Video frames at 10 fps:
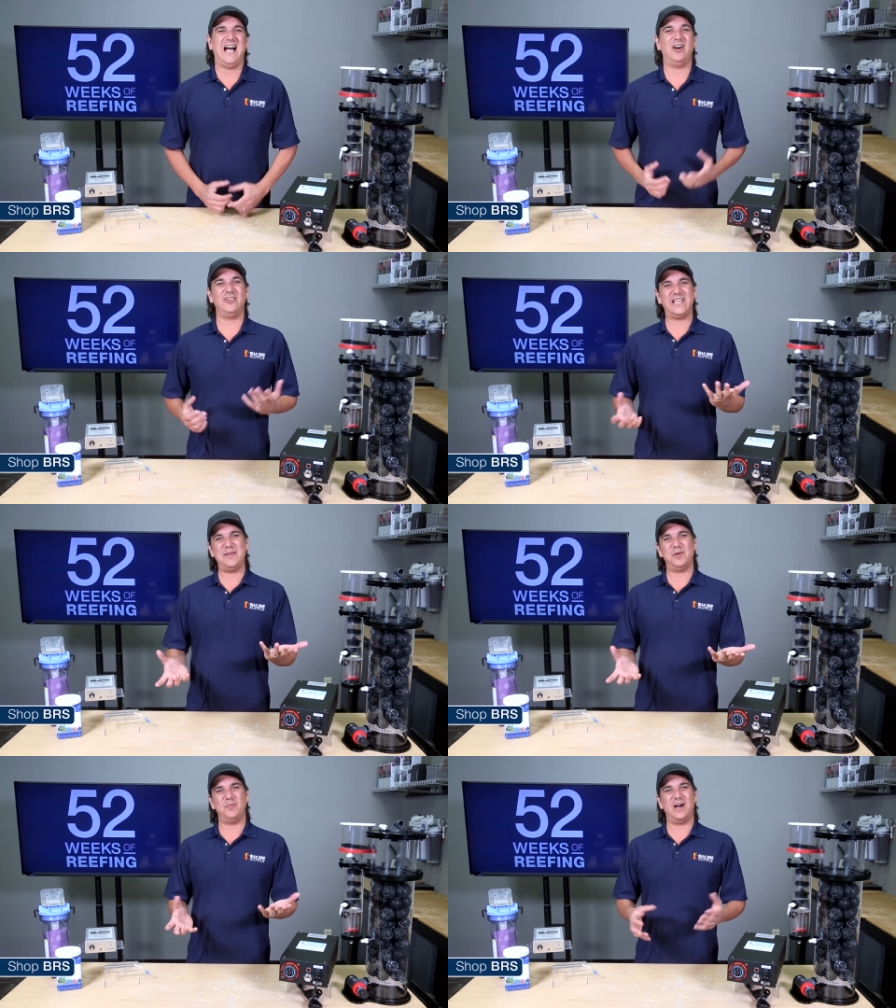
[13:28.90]
However,
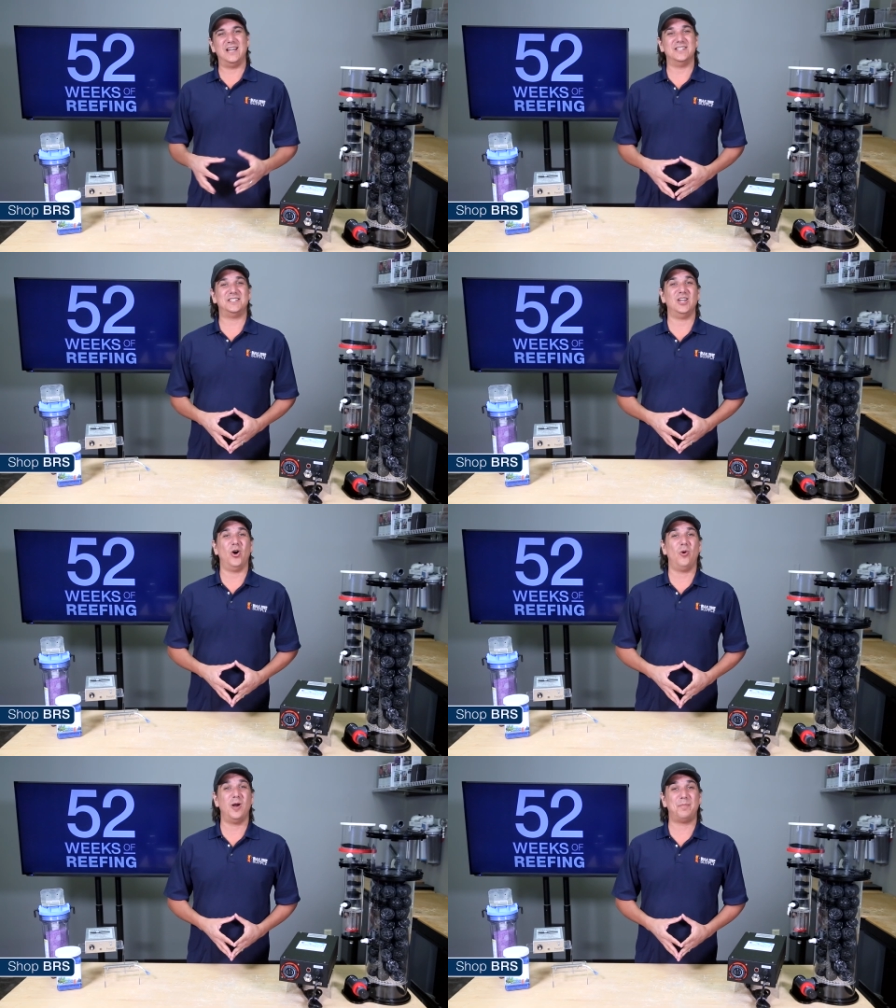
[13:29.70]
keep in mind that the
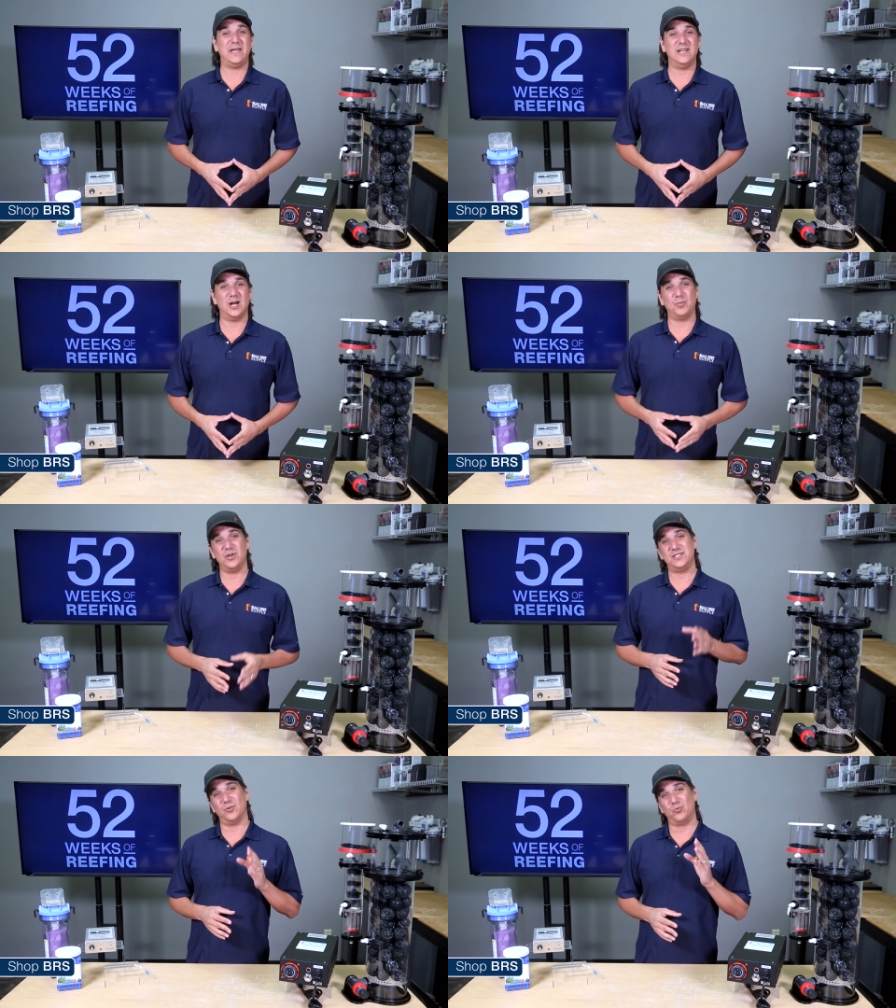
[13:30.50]
ORP
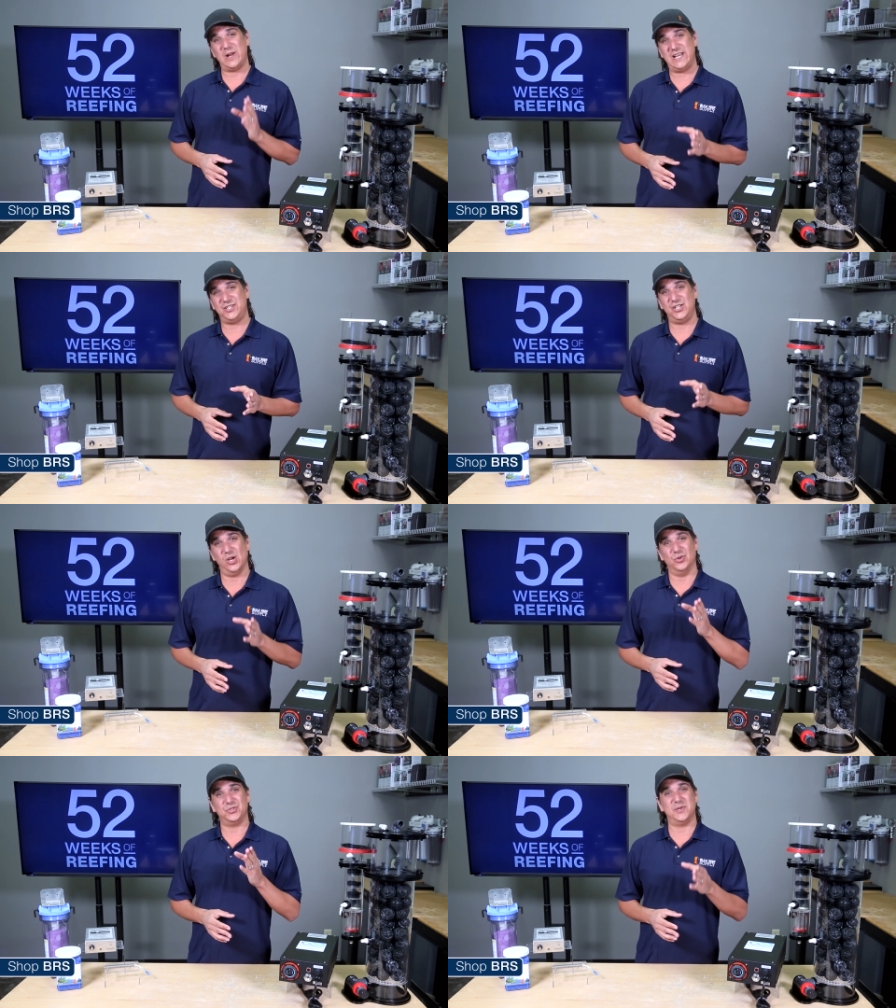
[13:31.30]
number is a ratio,